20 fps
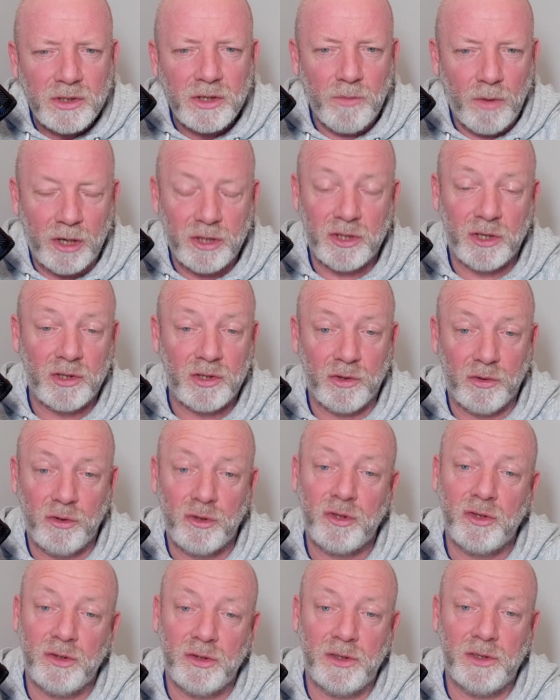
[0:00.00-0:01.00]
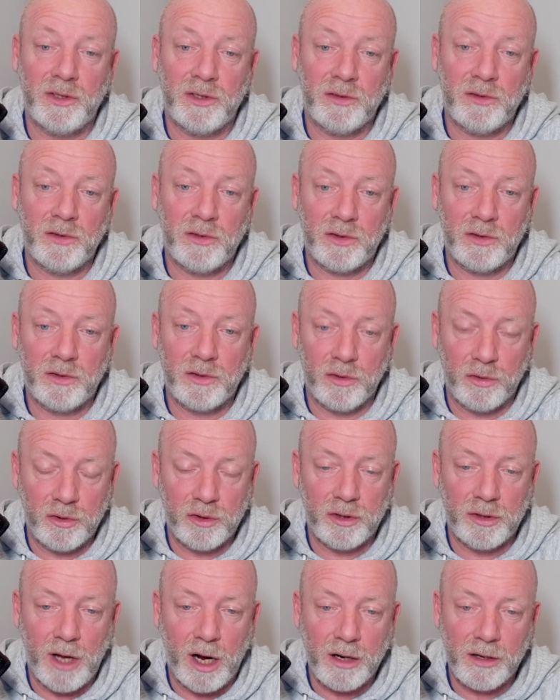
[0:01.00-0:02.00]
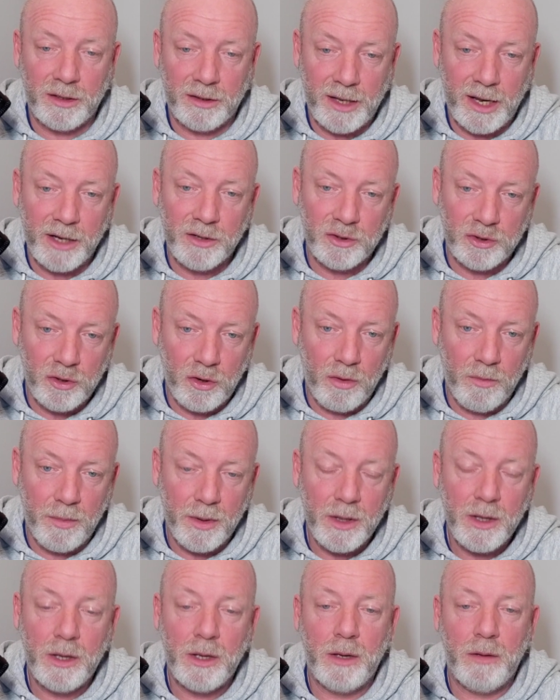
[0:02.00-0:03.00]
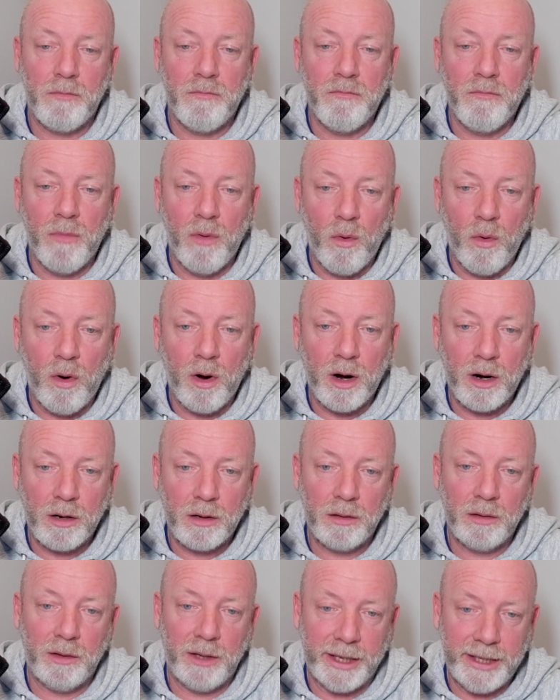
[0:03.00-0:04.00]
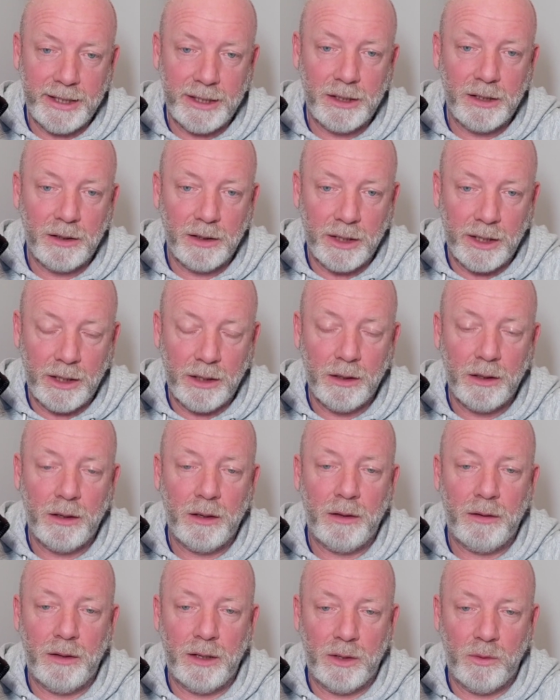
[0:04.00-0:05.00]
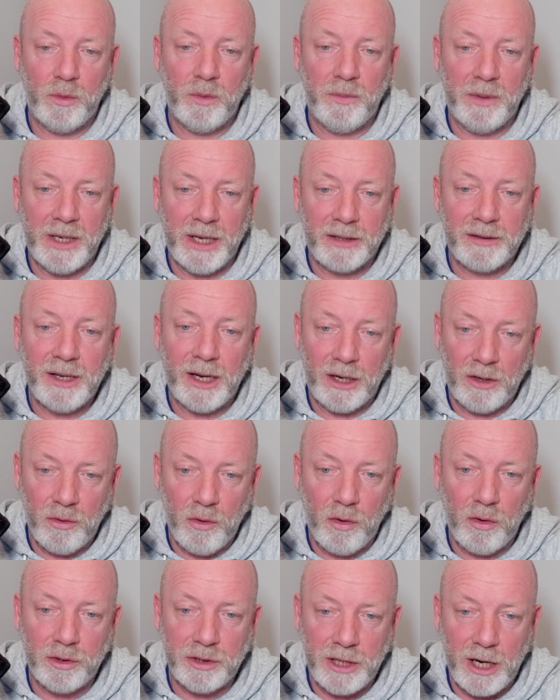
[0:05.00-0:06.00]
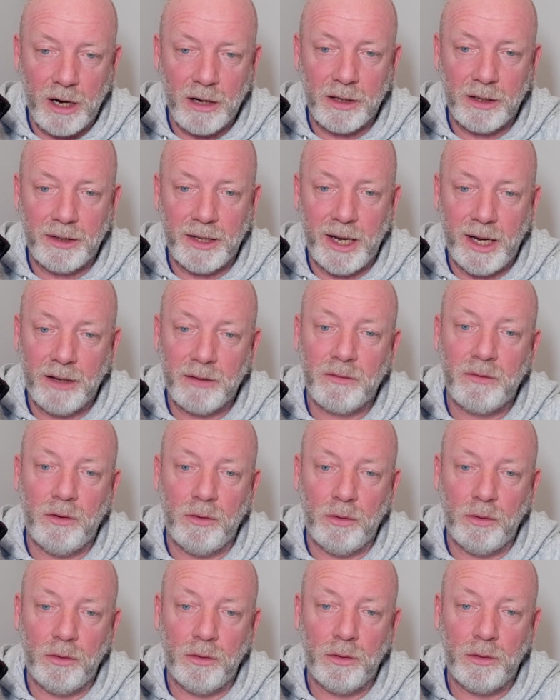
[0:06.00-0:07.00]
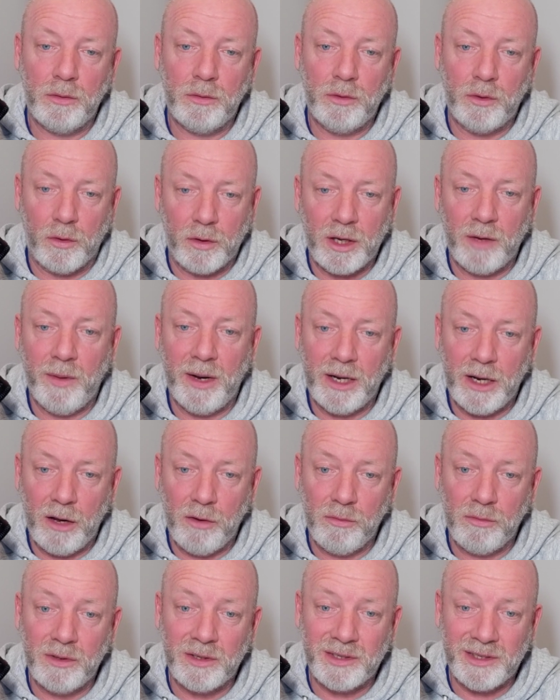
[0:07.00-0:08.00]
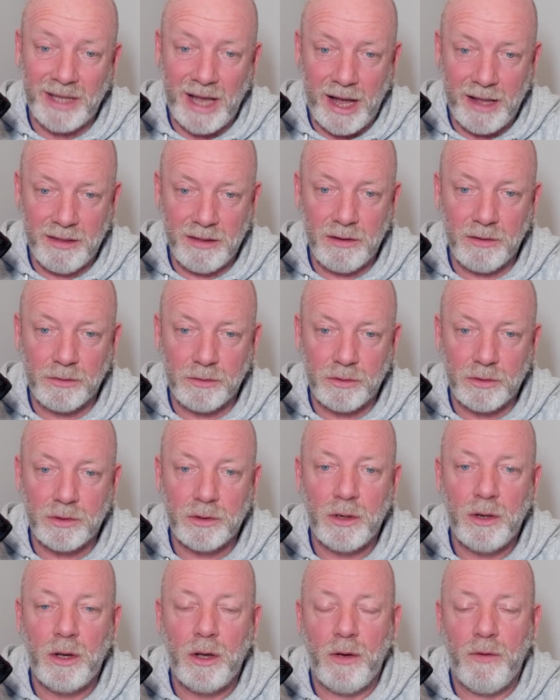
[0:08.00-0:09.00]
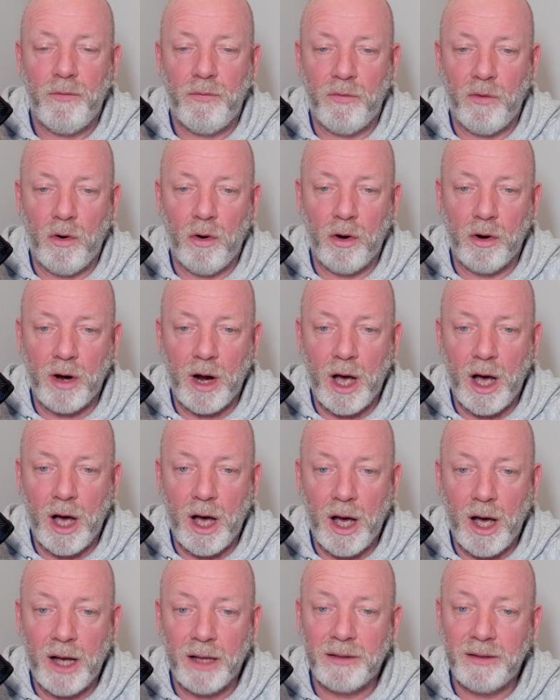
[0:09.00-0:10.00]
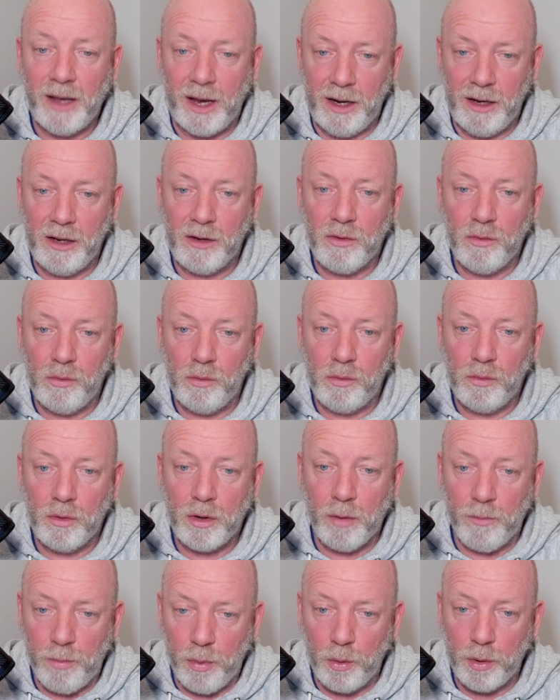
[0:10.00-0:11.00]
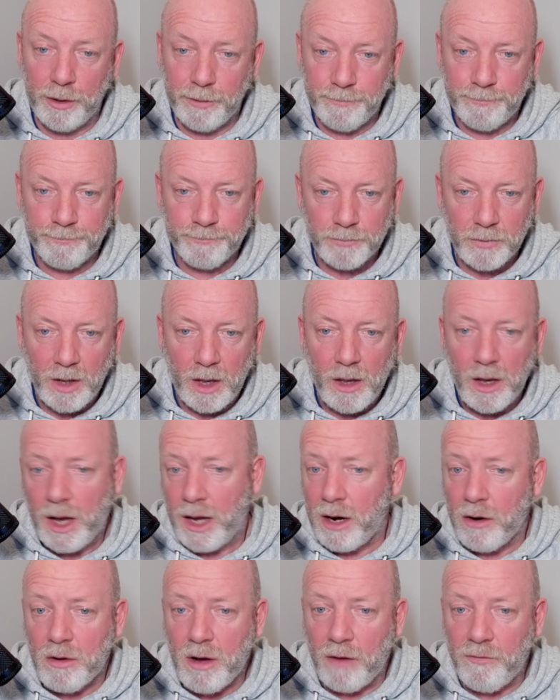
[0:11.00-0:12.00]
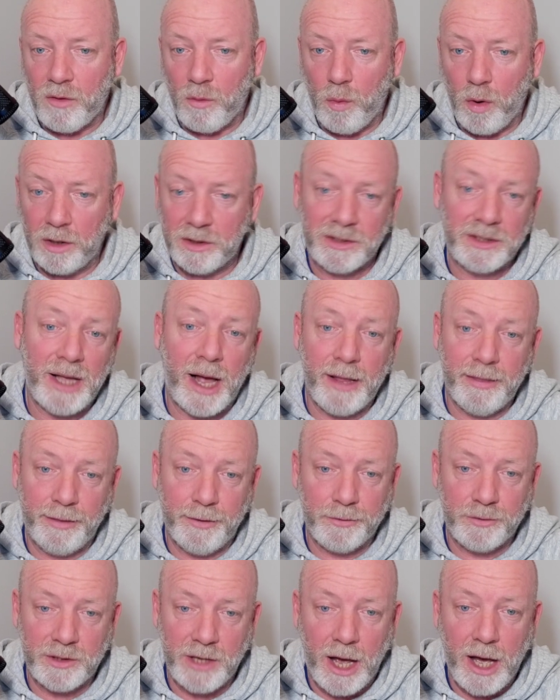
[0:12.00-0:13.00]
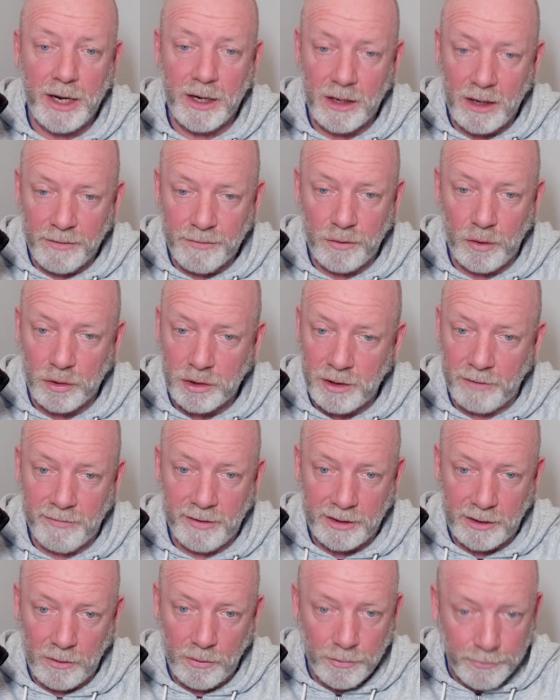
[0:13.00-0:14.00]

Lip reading: much a solution architect's job, more likely that it would be a technology architect to document out the standards for a technical component. And I'll cover what standards are in a future video.